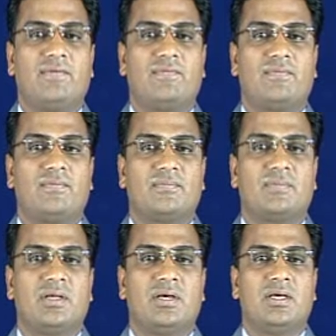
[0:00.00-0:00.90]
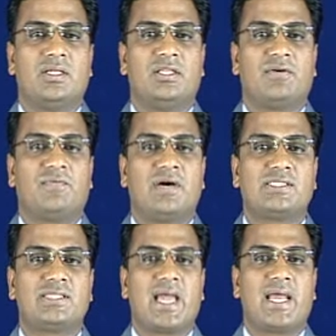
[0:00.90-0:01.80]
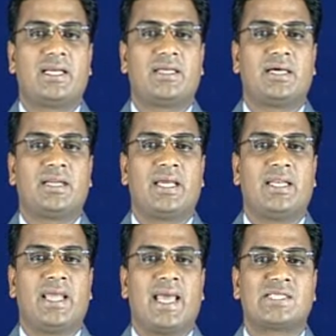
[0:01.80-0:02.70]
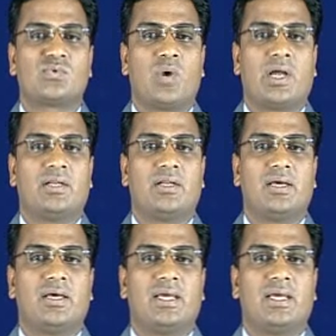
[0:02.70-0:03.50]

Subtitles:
if the first character in S1